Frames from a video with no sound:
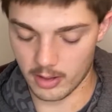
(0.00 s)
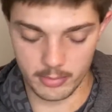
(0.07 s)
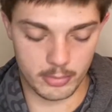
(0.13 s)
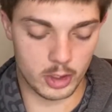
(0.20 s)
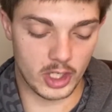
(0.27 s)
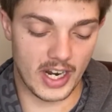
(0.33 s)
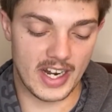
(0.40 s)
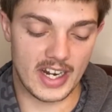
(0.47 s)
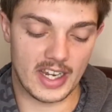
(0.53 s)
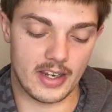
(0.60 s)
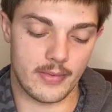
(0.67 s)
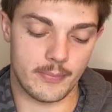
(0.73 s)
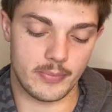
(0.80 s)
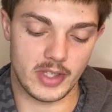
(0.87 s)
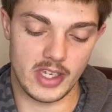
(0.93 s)
grading,
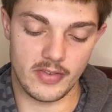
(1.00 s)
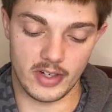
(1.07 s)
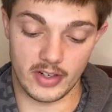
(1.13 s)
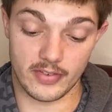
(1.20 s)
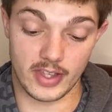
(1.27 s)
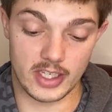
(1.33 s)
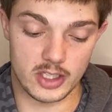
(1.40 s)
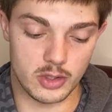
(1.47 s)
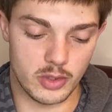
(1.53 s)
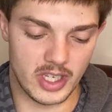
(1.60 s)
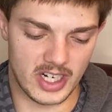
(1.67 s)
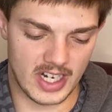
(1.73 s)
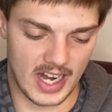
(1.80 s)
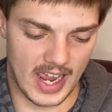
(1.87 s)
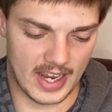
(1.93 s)
even if they do get
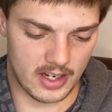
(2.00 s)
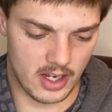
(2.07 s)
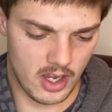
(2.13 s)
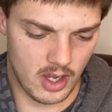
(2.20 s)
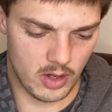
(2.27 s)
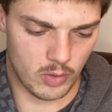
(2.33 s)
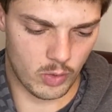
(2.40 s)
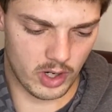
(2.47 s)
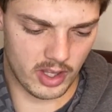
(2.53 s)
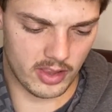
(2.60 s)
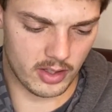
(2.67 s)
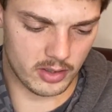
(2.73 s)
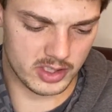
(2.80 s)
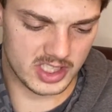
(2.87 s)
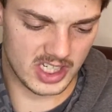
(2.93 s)
a 9. One of
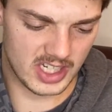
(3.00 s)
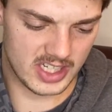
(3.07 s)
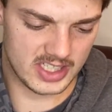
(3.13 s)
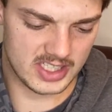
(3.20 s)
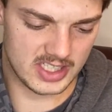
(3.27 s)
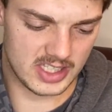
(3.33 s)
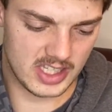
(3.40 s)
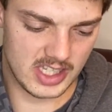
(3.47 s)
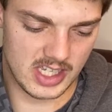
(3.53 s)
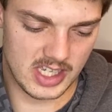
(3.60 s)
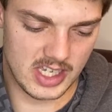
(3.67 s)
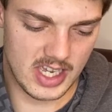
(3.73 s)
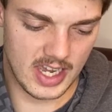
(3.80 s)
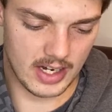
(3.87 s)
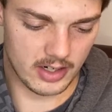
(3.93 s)
those is the
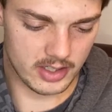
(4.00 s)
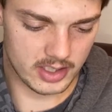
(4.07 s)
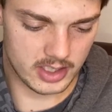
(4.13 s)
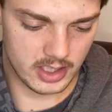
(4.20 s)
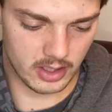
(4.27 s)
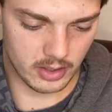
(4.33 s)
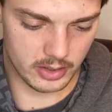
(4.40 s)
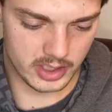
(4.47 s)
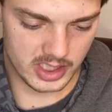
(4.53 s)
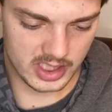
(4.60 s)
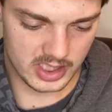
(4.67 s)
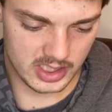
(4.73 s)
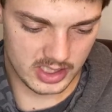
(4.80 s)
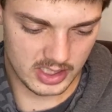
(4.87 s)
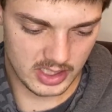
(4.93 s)
Gyarados.
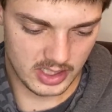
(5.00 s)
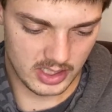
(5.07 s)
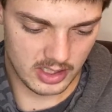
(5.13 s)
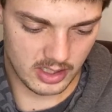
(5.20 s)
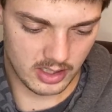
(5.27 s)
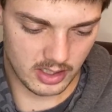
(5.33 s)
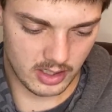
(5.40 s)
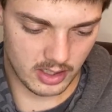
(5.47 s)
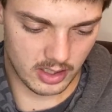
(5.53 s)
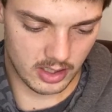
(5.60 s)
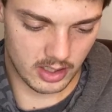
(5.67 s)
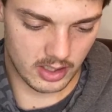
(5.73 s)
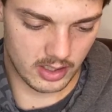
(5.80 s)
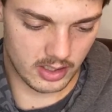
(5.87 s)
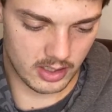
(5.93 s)

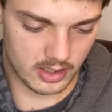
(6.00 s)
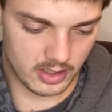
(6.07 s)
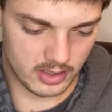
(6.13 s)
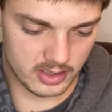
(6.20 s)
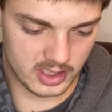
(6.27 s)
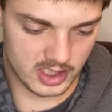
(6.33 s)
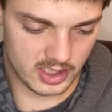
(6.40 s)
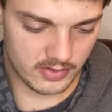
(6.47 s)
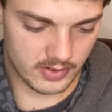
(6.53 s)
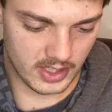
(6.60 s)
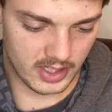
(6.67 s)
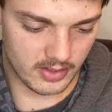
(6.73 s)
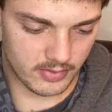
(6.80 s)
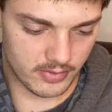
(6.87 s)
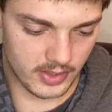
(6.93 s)
See if I
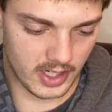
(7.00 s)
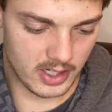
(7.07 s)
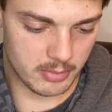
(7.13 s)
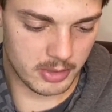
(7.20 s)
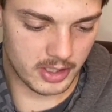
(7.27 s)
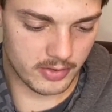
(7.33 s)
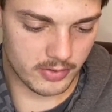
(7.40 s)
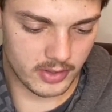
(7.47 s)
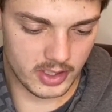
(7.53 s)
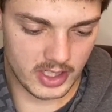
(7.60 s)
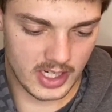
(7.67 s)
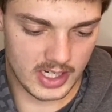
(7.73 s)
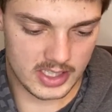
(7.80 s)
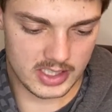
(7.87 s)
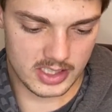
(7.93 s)
can find him here for you
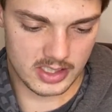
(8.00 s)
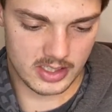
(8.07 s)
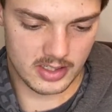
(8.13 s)
guys.